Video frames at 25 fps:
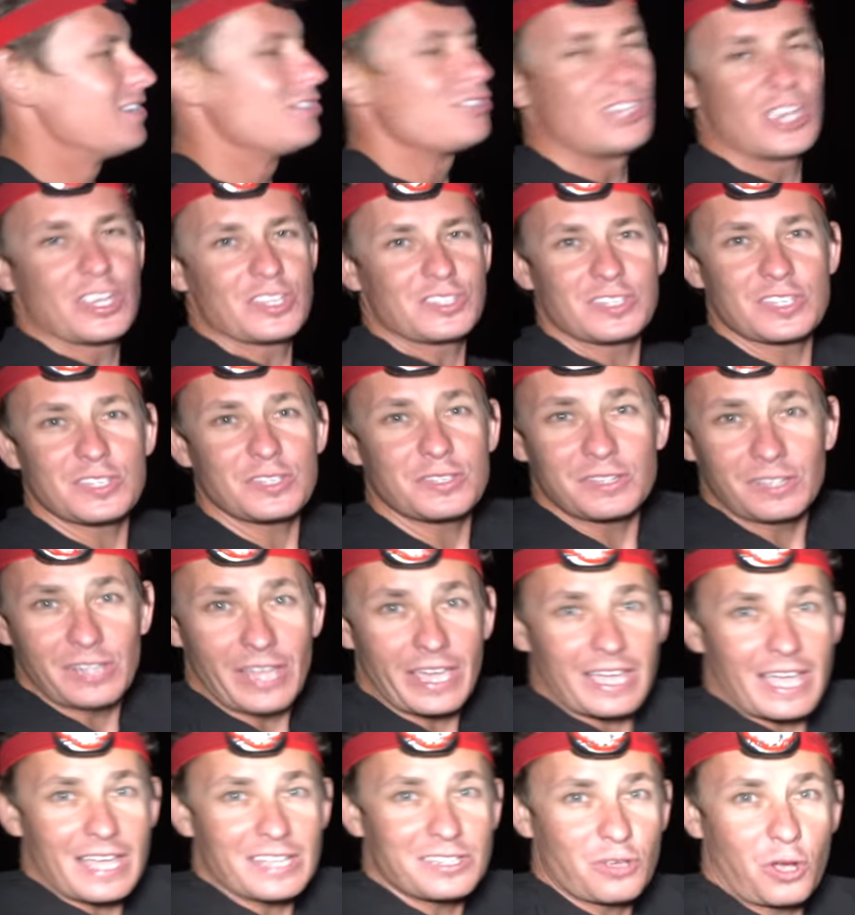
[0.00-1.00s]
Just as,
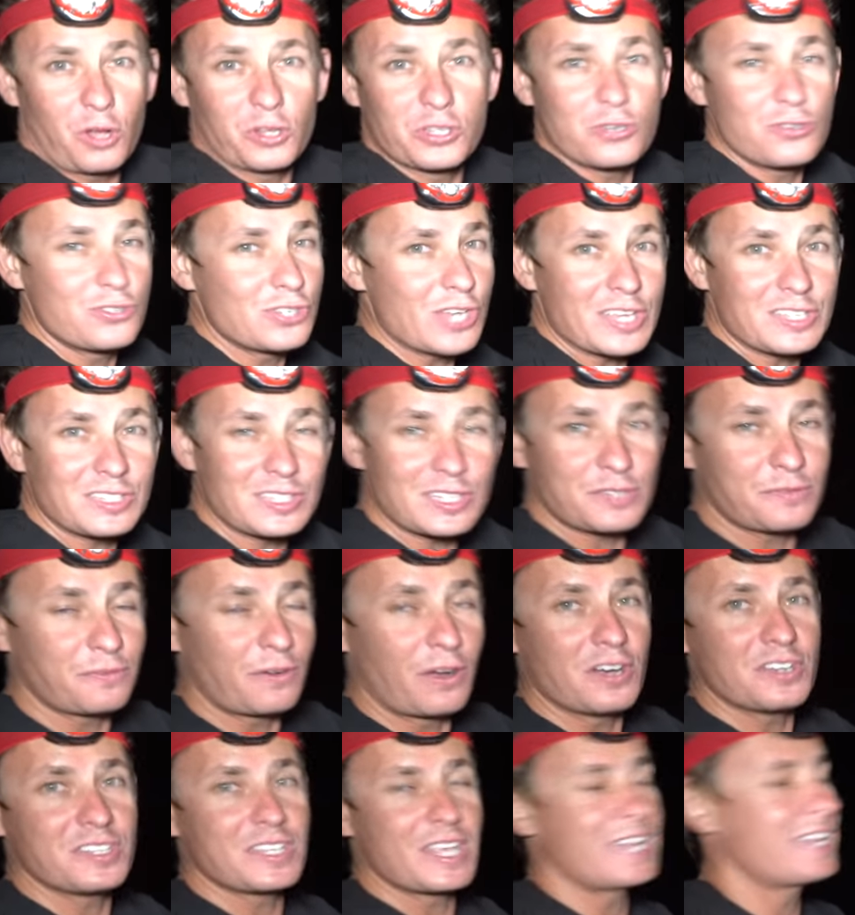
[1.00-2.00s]
like I told you, just as
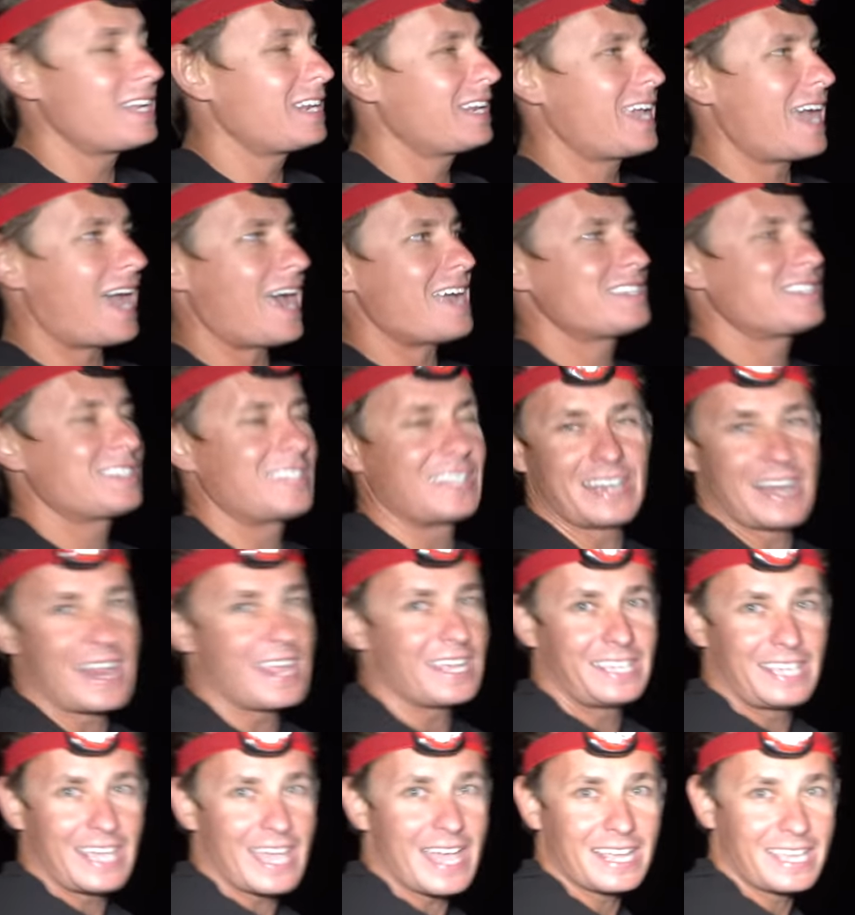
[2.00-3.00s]
far as I can cast it, and I
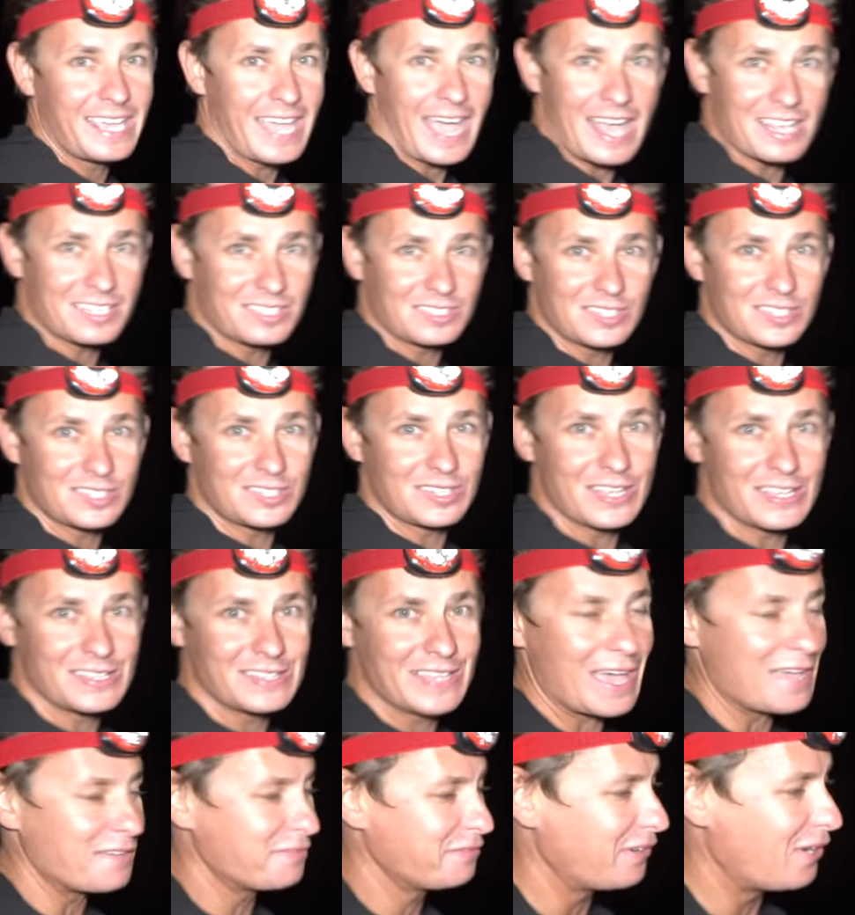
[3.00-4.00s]
can't cast this thing
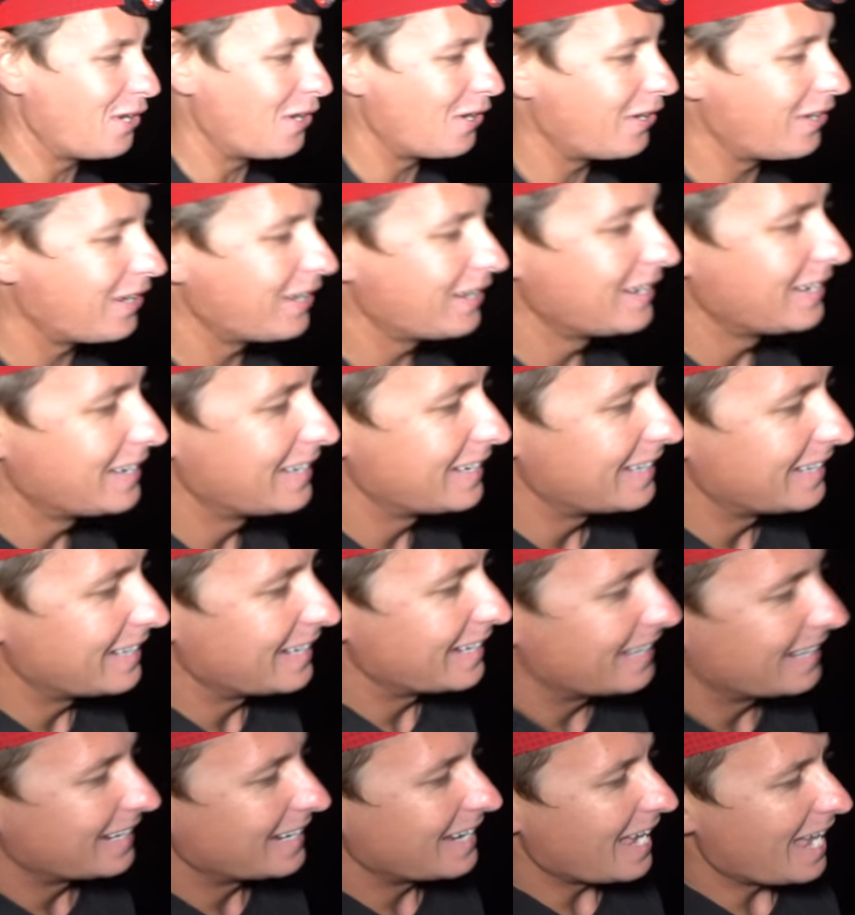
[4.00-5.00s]
that far.
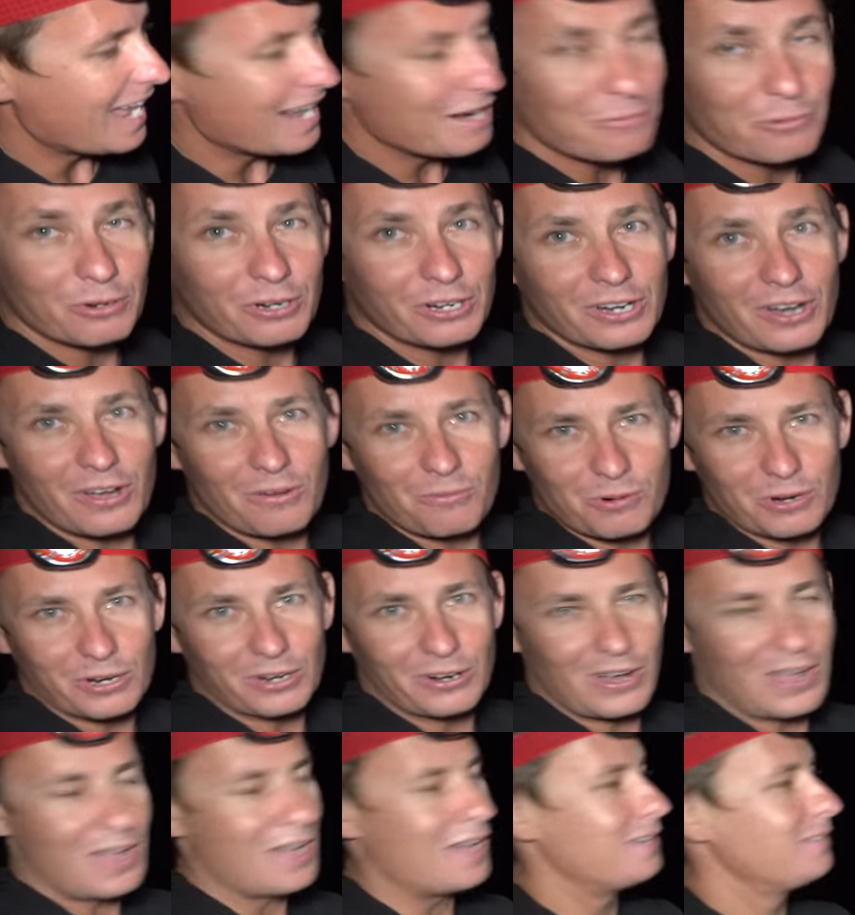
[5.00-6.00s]
And we're
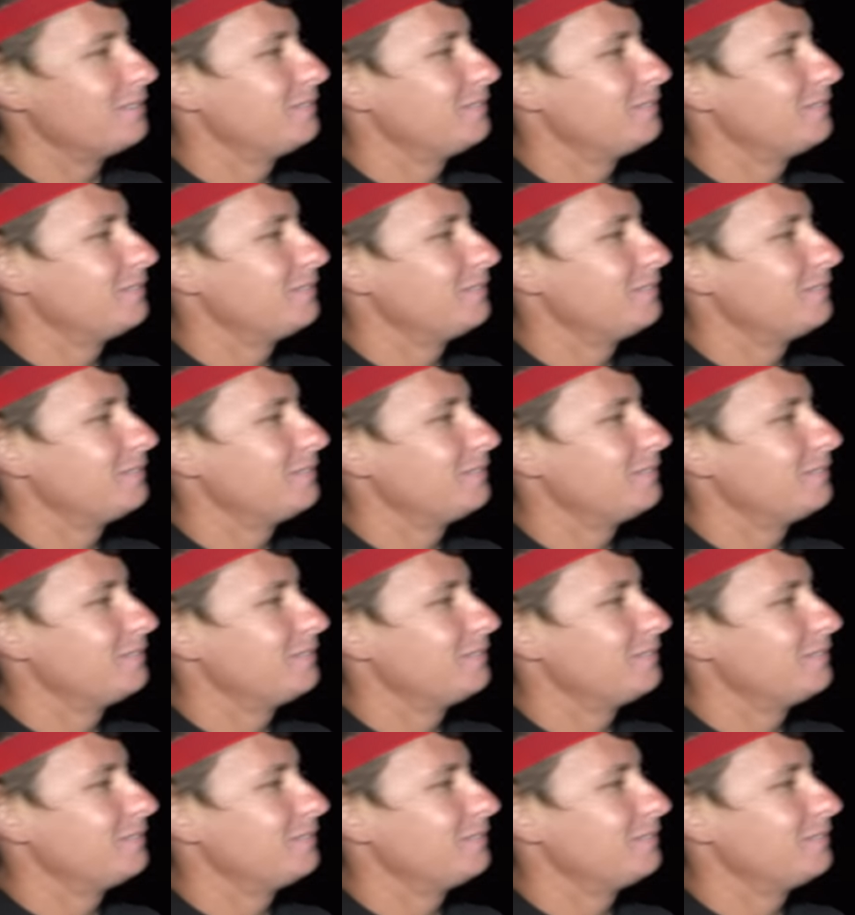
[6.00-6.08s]
on.